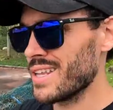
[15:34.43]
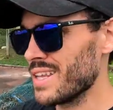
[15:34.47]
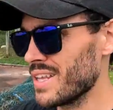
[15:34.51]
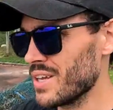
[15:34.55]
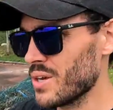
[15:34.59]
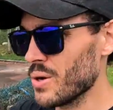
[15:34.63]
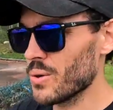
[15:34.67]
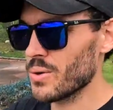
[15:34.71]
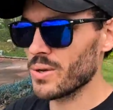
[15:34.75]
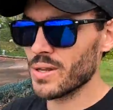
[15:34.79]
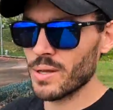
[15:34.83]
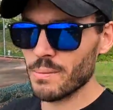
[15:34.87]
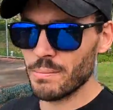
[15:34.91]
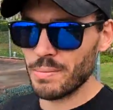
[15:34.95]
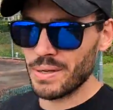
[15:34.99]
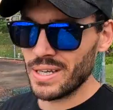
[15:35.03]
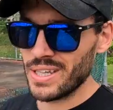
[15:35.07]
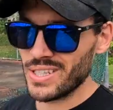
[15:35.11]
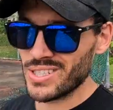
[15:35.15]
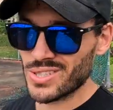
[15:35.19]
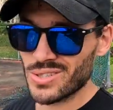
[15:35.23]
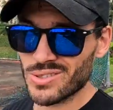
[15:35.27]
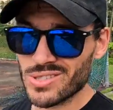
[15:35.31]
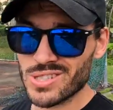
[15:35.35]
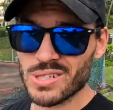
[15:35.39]
and then go to the
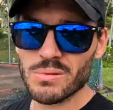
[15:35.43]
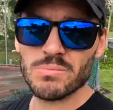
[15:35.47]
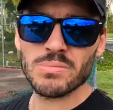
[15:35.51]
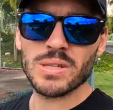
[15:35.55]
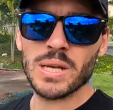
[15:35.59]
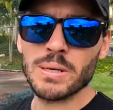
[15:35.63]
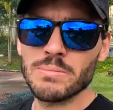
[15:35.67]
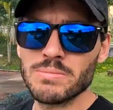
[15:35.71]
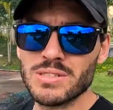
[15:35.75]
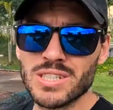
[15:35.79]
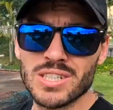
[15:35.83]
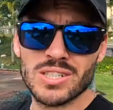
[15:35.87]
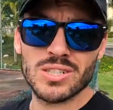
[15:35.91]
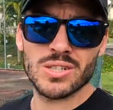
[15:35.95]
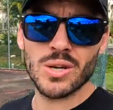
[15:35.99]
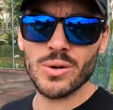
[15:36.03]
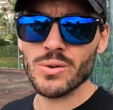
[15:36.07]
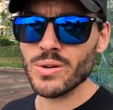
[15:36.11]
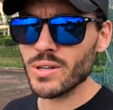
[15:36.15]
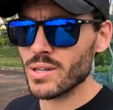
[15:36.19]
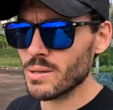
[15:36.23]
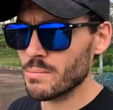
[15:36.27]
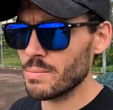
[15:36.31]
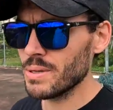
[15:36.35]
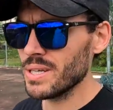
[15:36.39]
beach, or sometimes just
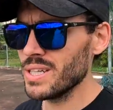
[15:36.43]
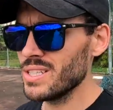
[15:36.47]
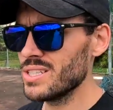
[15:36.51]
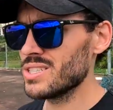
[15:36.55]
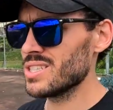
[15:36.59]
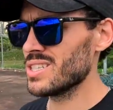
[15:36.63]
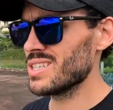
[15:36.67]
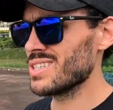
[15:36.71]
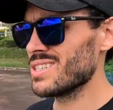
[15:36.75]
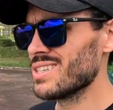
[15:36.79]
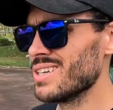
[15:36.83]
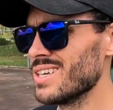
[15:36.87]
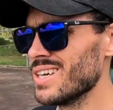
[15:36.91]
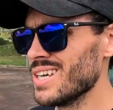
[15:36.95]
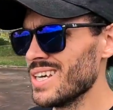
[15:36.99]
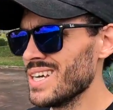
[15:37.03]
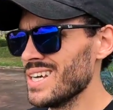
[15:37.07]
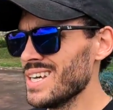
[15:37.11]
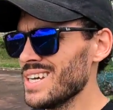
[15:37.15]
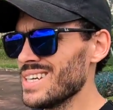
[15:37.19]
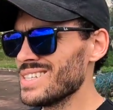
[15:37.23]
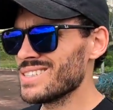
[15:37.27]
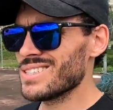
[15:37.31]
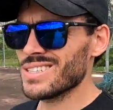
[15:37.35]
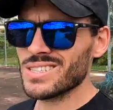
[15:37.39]
go to the beach, and
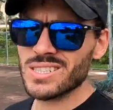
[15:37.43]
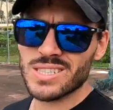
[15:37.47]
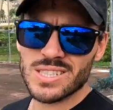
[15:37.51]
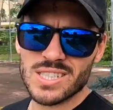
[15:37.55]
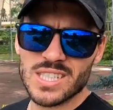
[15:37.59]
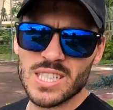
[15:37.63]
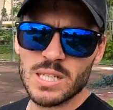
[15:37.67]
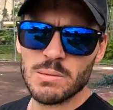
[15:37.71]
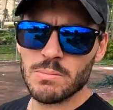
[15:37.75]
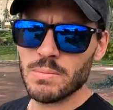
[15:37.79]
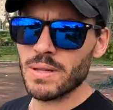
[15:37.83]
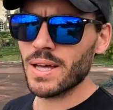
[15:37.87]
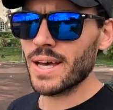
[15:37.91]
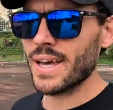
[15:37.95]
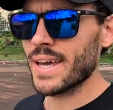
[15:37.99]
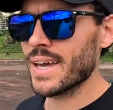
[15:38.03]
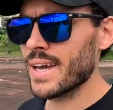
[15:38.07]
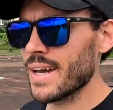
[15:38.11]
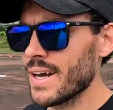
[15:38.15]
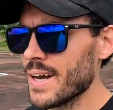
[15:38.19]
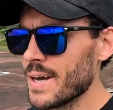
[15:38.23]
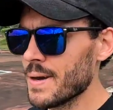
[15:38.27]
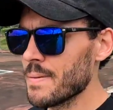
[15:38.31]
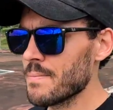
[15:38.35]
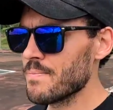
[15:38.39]
it doesn't seem like
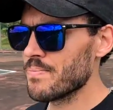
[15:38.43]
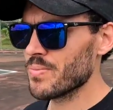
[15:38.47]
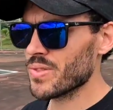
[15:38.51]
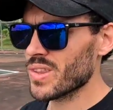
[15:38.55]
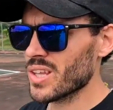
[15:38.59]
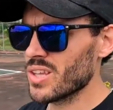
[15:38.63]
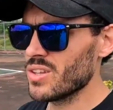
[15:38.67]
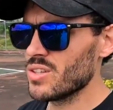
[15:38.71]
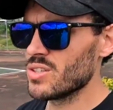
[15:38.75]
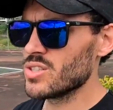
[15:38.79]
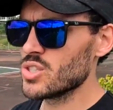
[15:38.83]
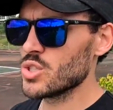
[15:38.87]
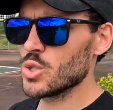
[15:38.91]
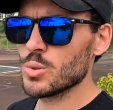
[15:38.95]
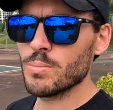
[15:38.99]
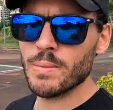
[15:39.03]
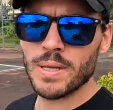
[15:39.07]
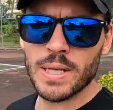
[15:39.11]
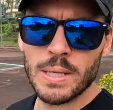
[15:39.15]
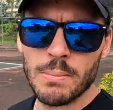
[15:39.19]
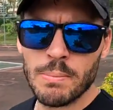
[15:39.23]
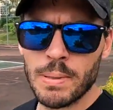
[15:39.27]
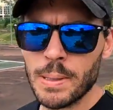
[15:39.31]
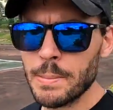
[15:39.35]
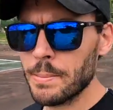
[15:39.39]
there's too
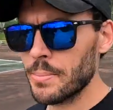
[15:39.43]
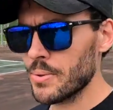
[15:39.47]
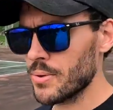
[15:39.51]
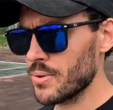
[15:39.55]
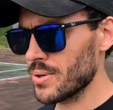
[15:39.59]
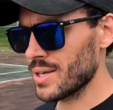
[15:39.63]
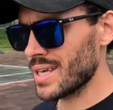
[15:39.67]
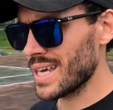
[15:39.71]
many people